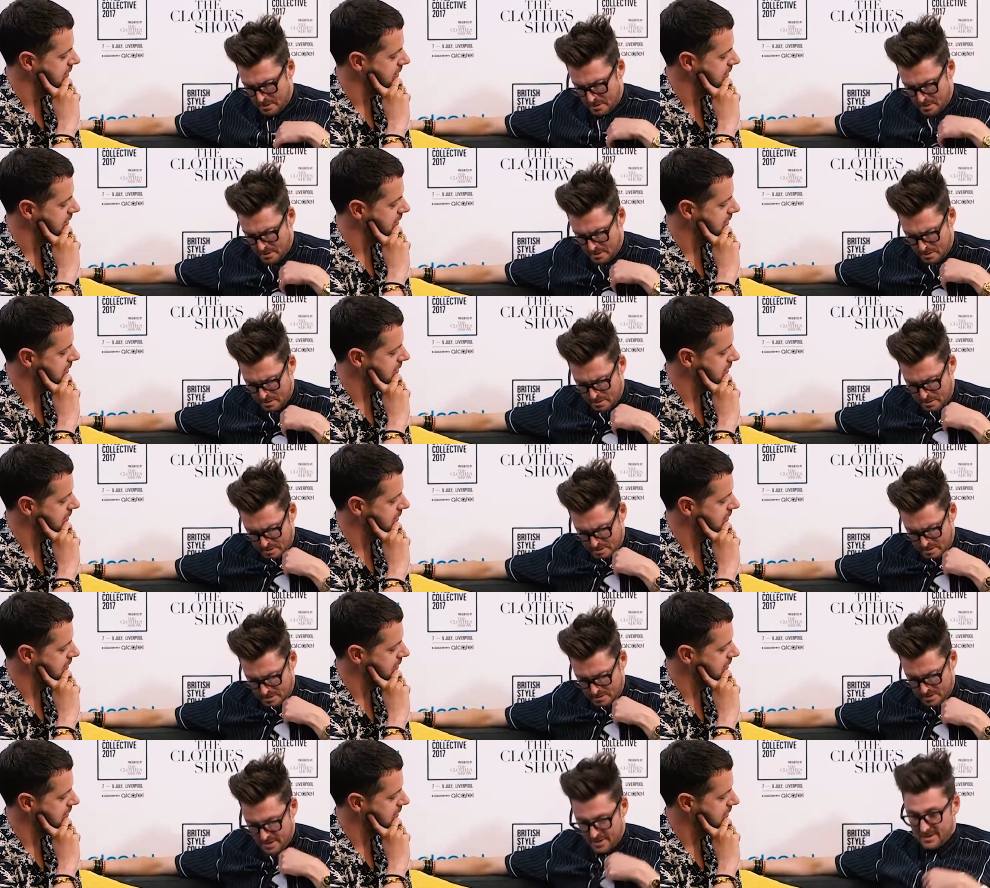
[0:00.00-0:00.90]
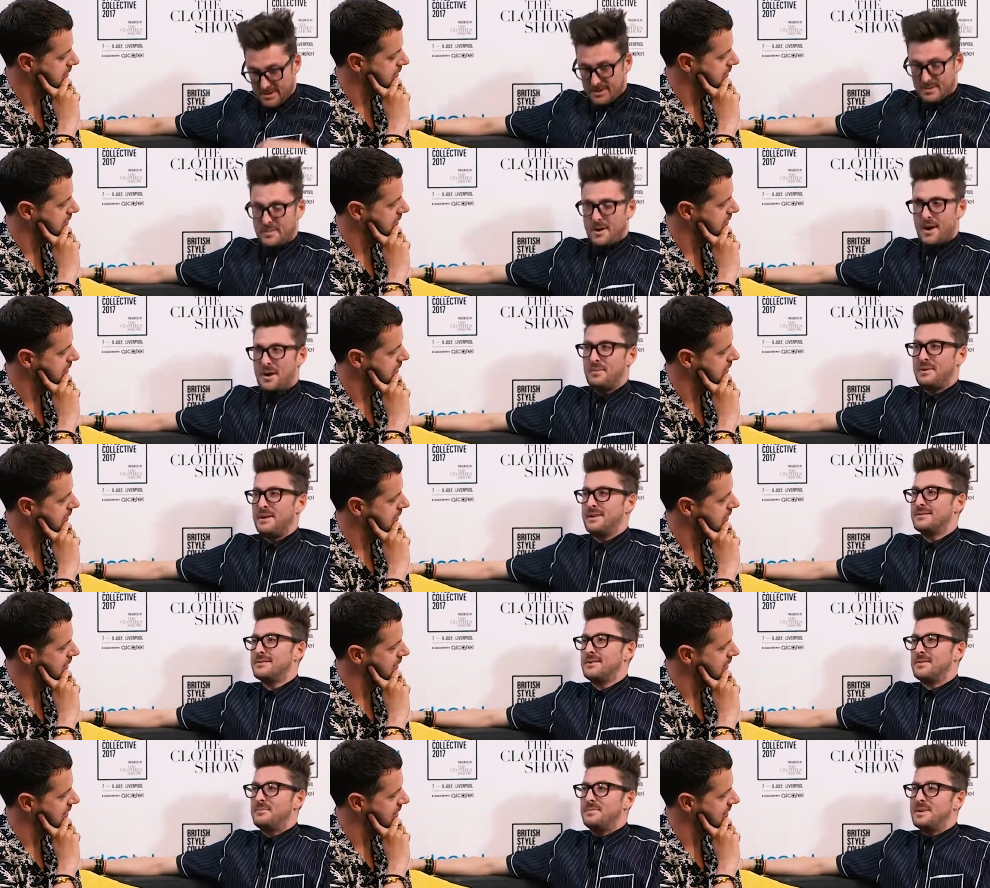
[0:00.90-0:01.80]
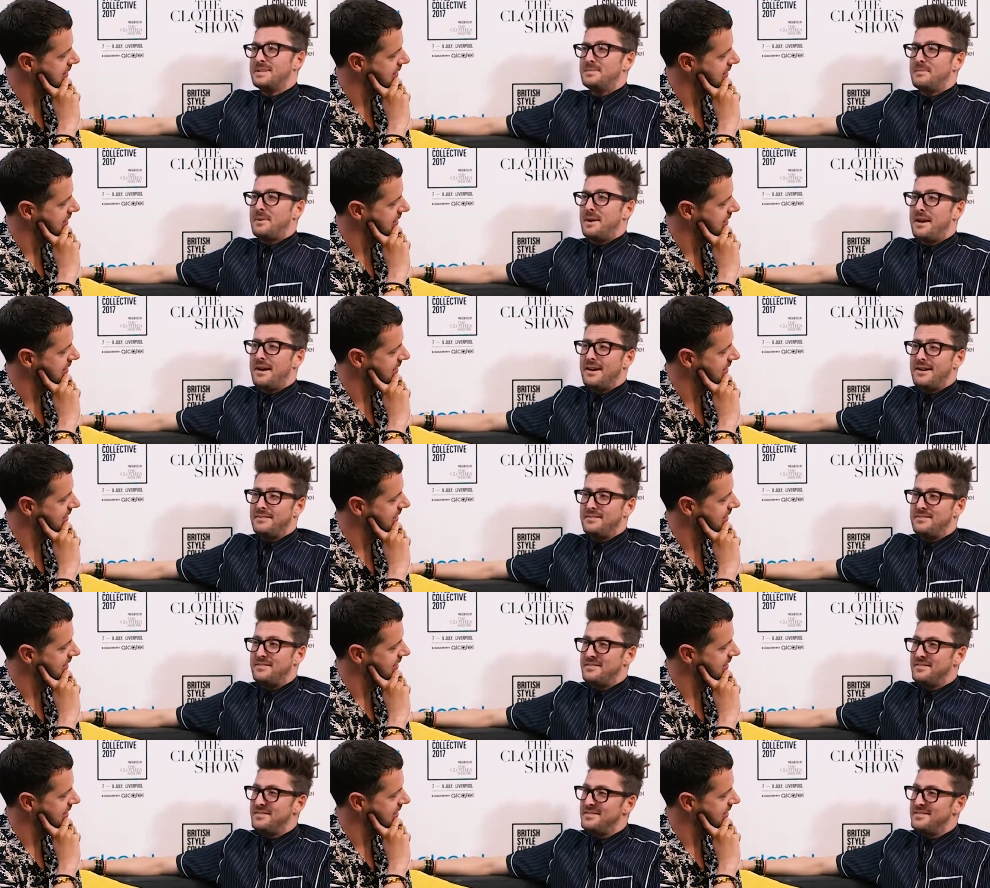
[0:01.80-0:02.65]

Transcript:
Speaker 1: uh, a, uh, a place called Misbehave.